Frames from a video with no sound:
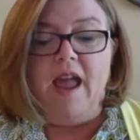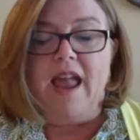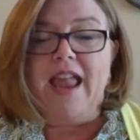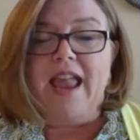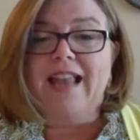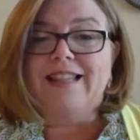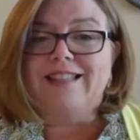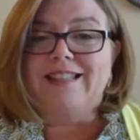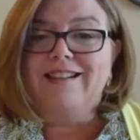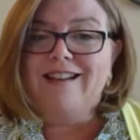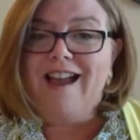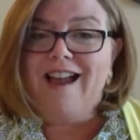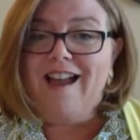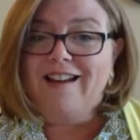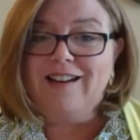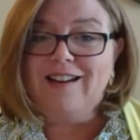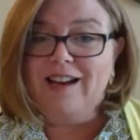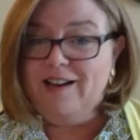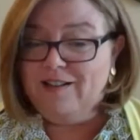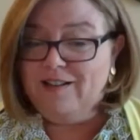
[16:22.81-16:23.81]

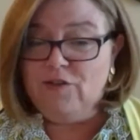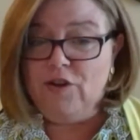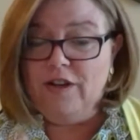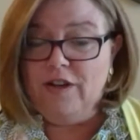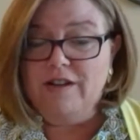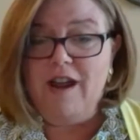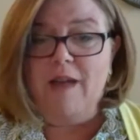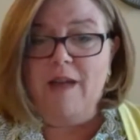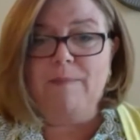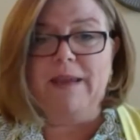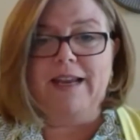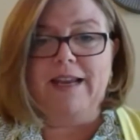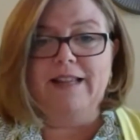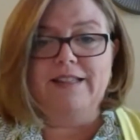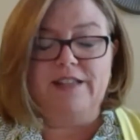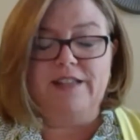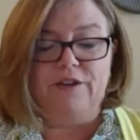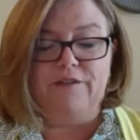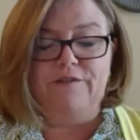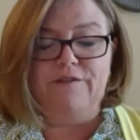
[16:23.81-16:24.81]
It could not be
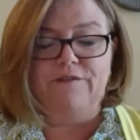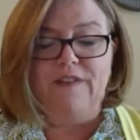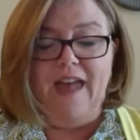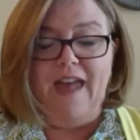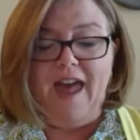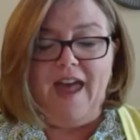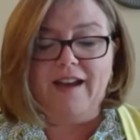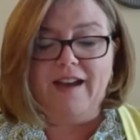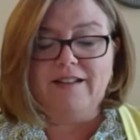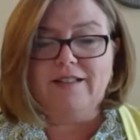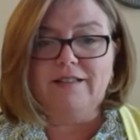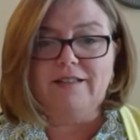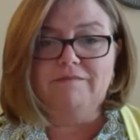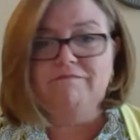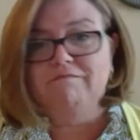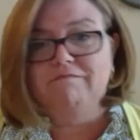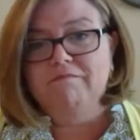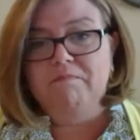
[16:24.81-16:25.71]
considered fact